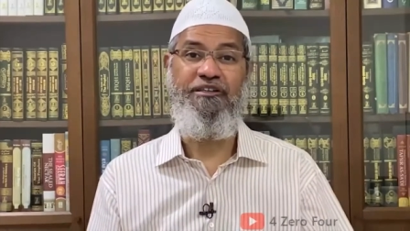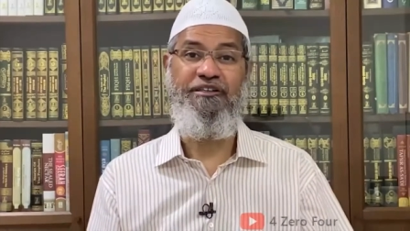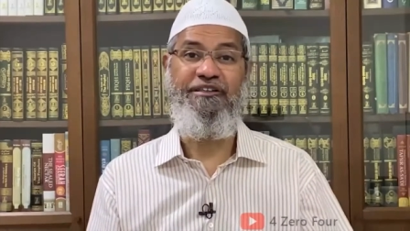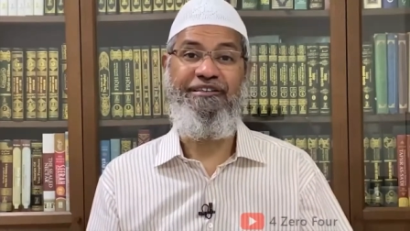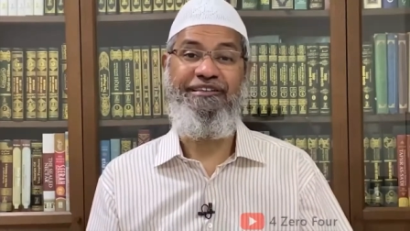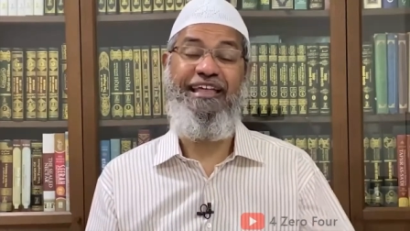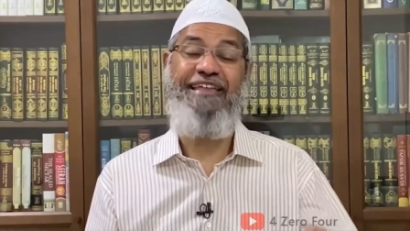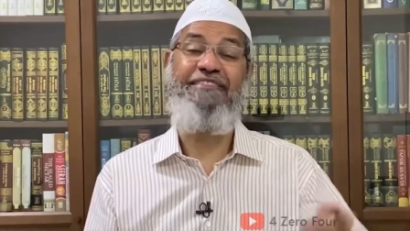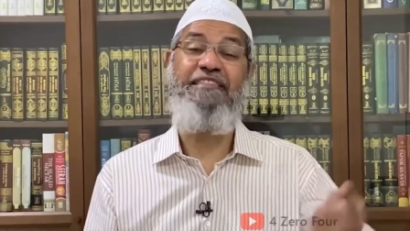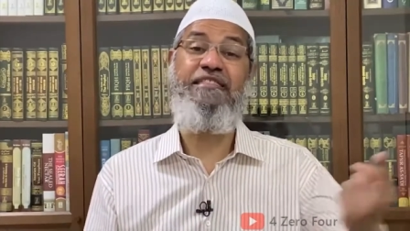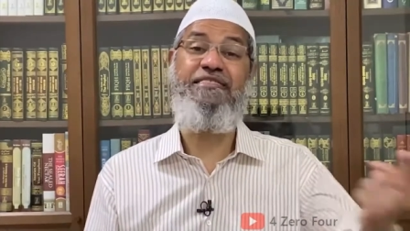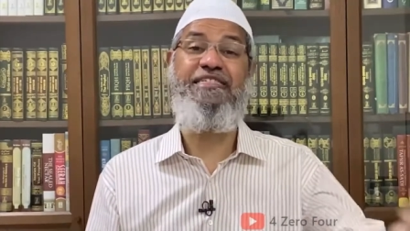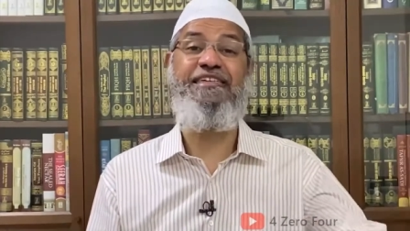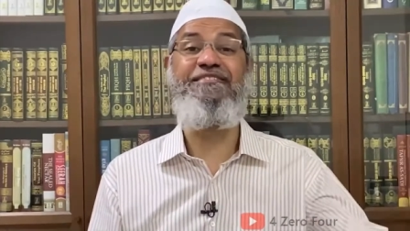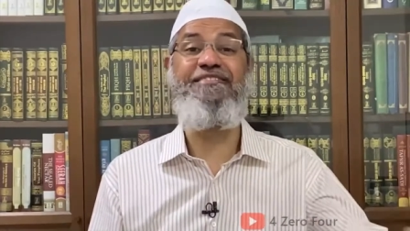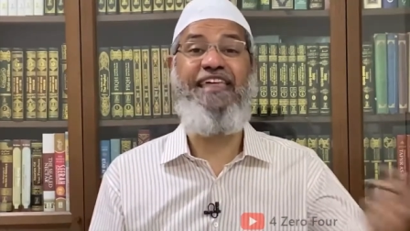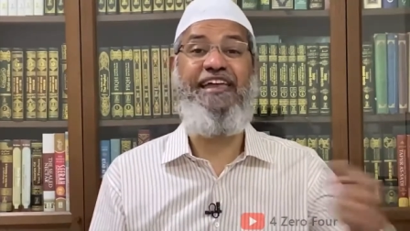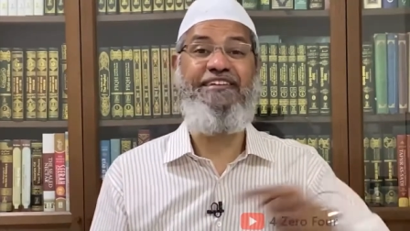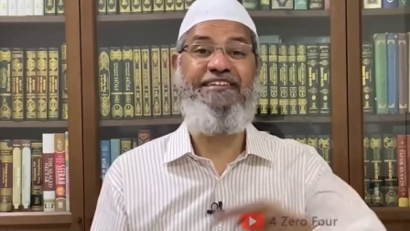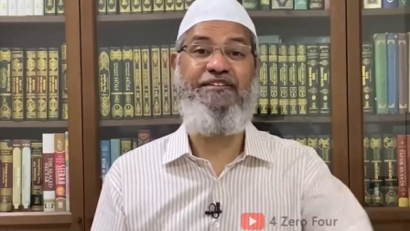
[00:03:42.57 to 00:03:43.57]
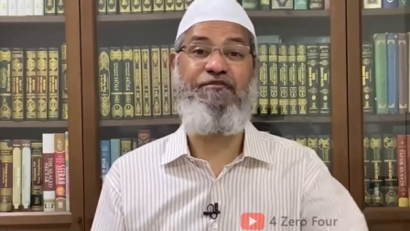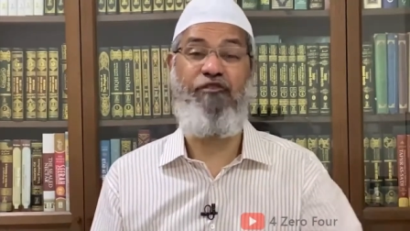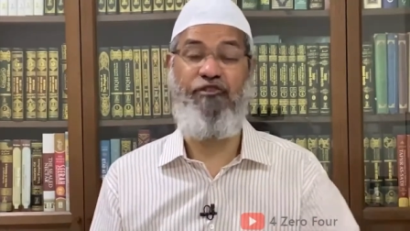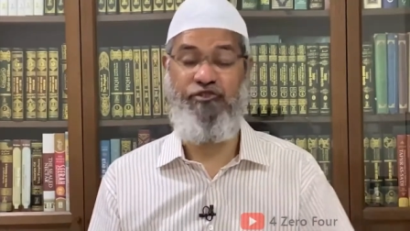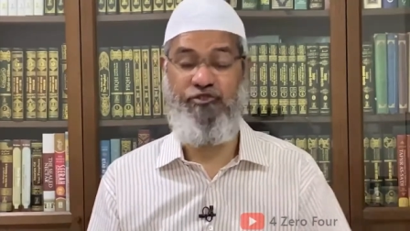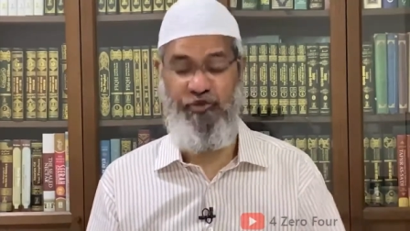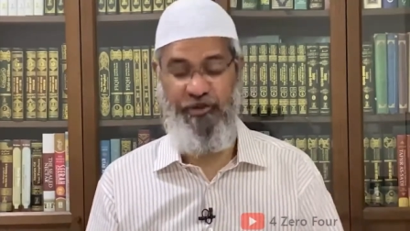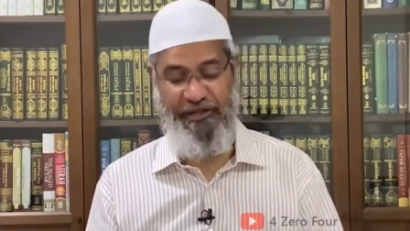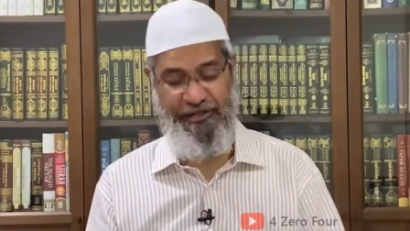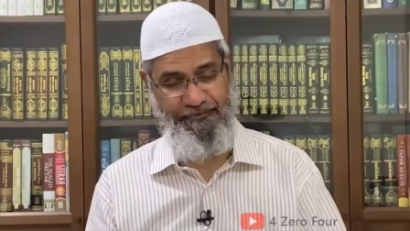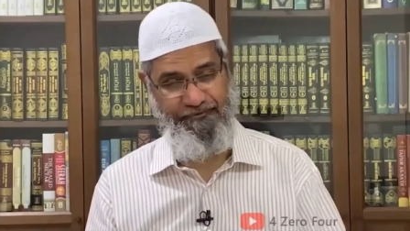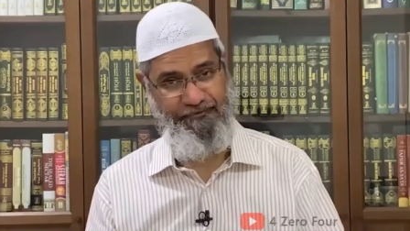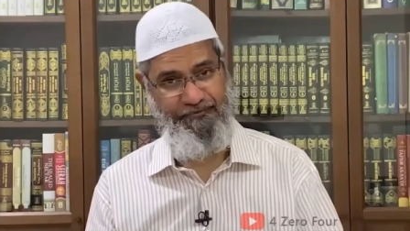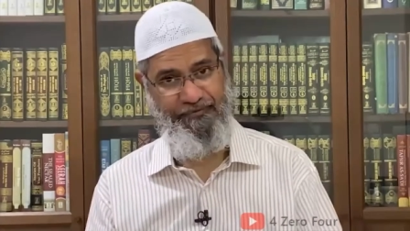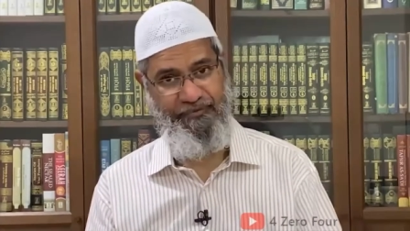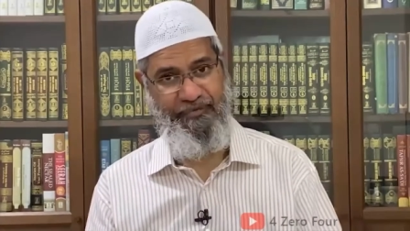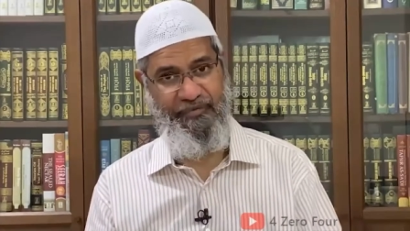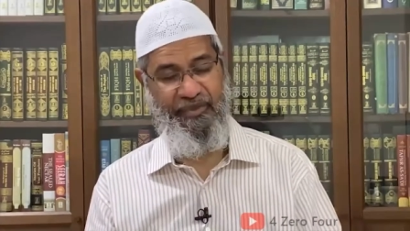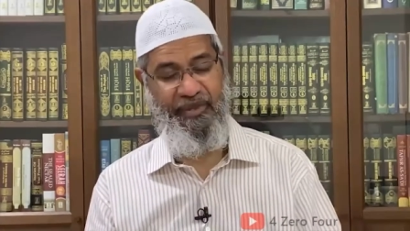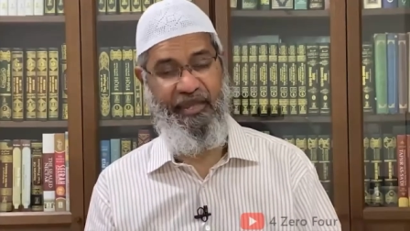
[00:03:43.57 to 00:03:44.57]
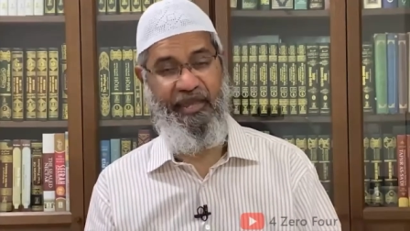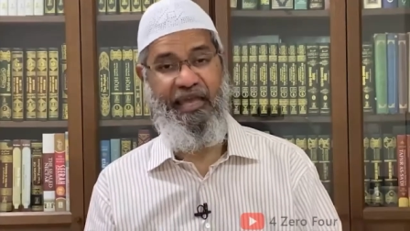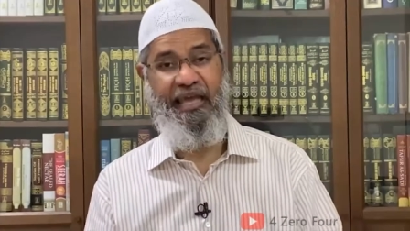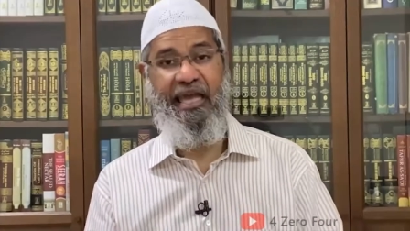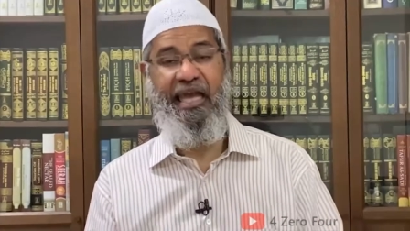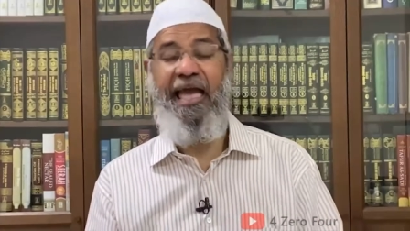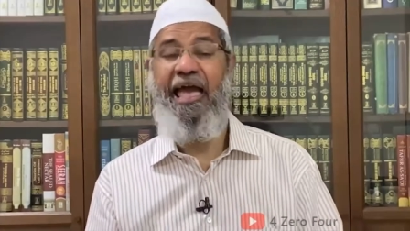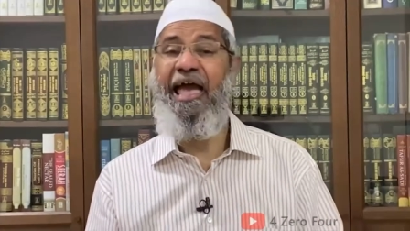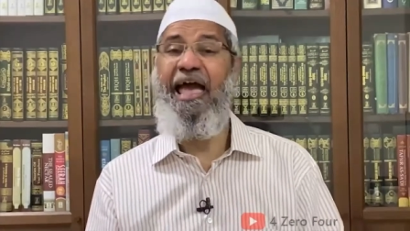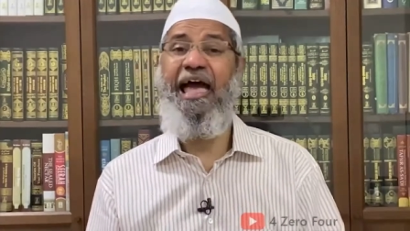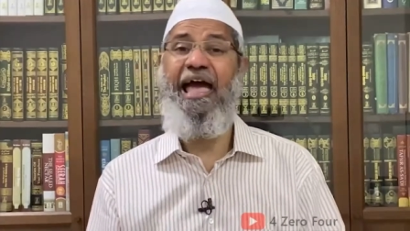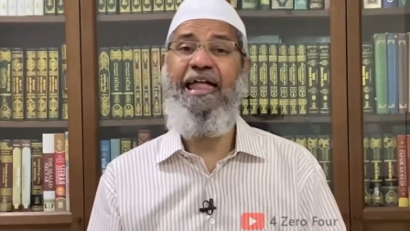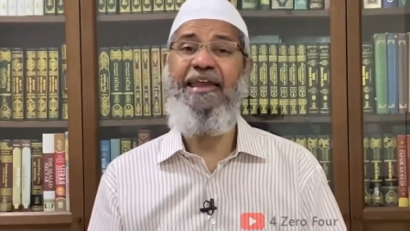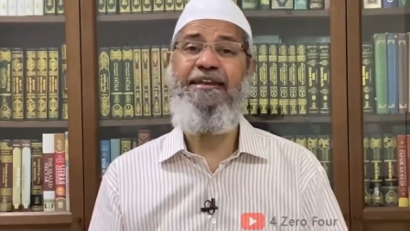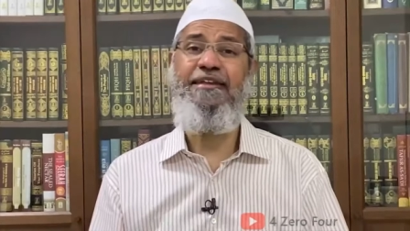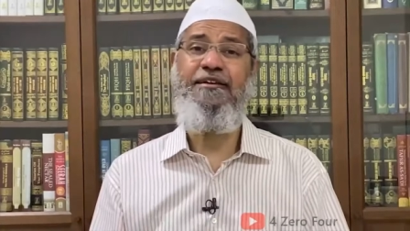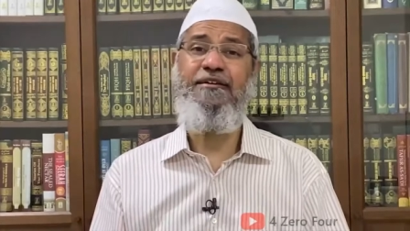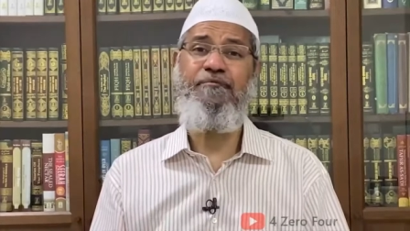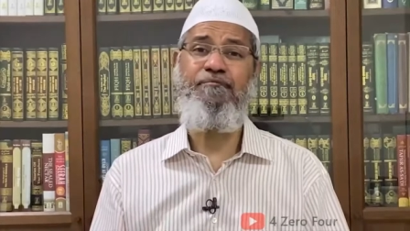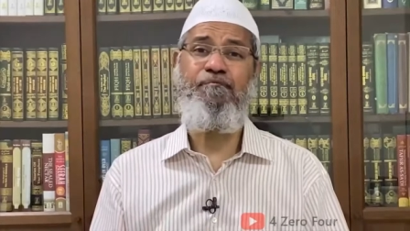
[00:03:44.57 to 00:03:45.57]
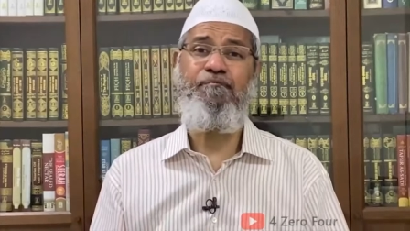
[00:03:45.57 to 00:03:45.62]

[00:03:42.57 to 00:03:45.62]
than the sin that she was doing. And